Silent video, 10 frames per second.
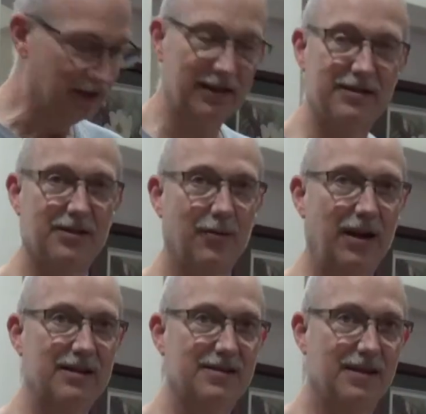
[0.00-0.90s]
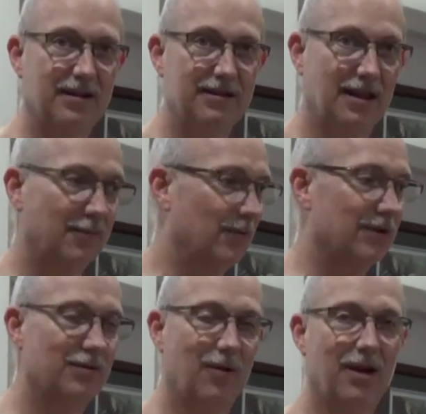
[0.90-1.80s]
you think it's the greatest thing. Tell me what
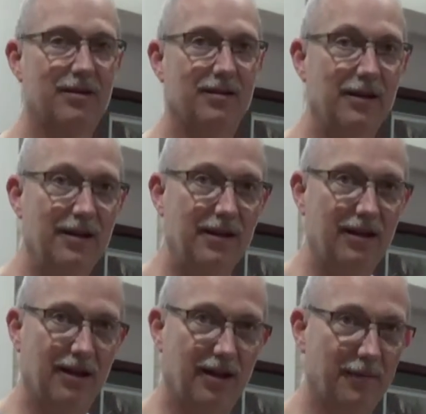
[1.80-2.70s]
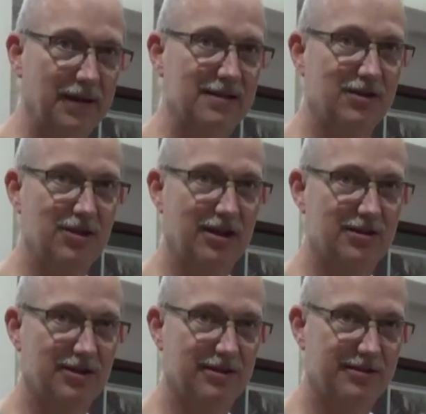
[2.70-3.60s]
you want. Make
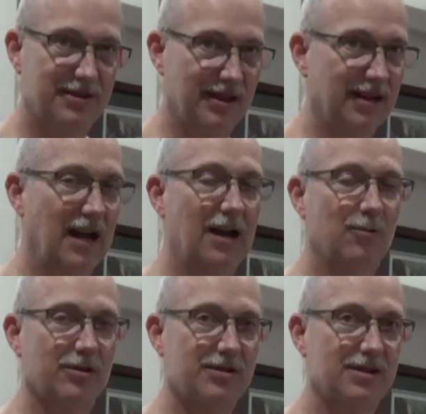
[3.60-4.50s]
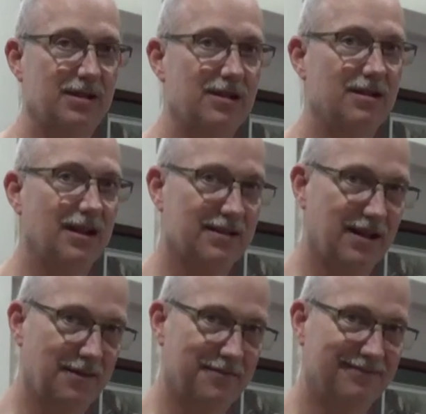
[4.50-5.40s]
suggestions, and I will see you next time.